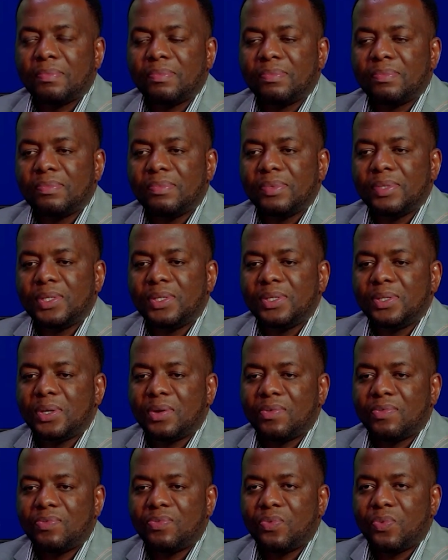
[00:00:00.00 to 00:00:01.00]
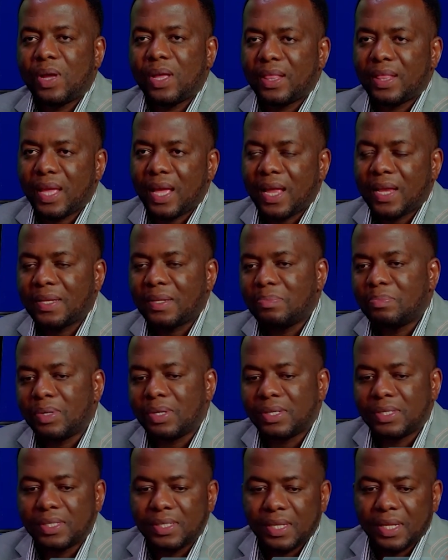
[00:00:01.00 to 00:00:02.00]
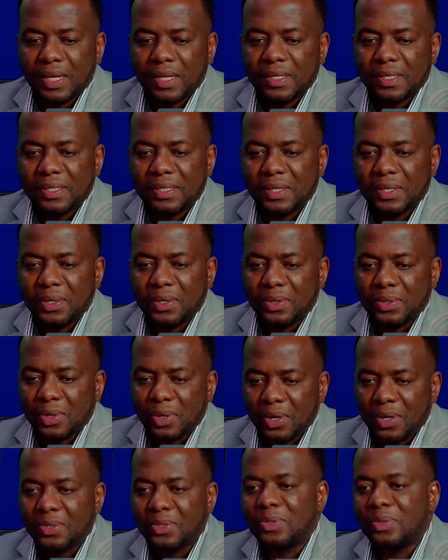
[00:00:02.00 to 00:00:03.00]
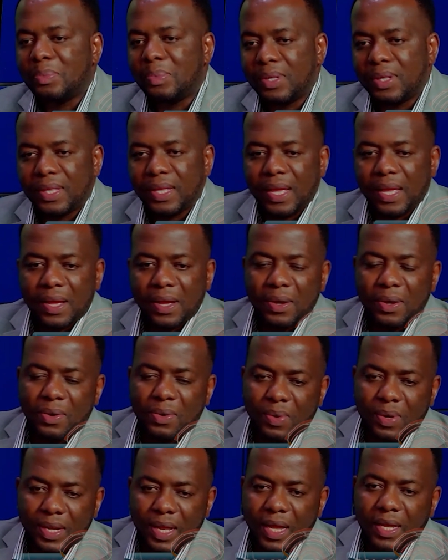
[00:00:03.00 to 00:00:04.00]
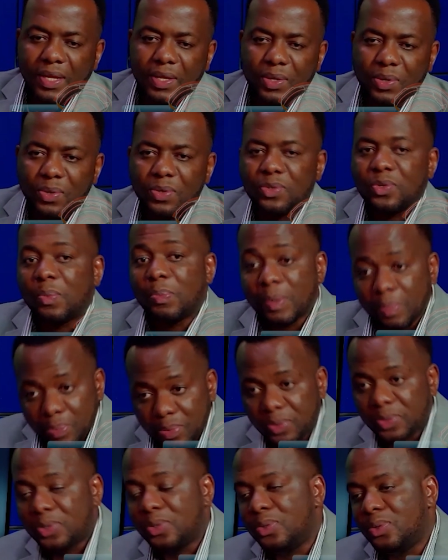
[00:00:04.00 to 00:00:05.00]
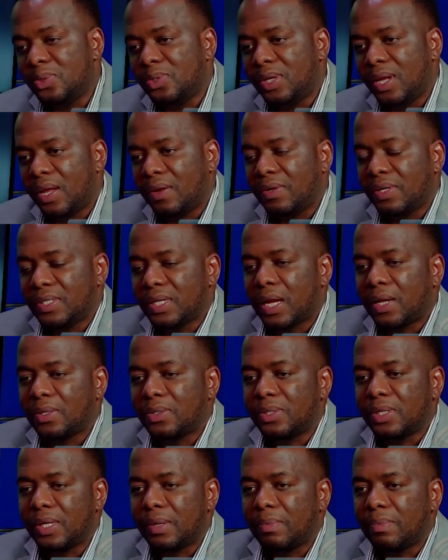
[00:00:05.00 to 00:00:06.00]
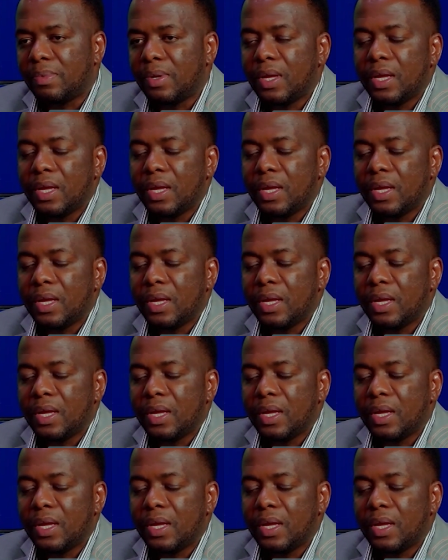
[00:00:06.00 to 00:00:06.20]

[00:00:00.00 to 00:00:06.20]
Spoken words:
Issue of whether the president, ought to be there, or whether he knows, or people should reach out to him.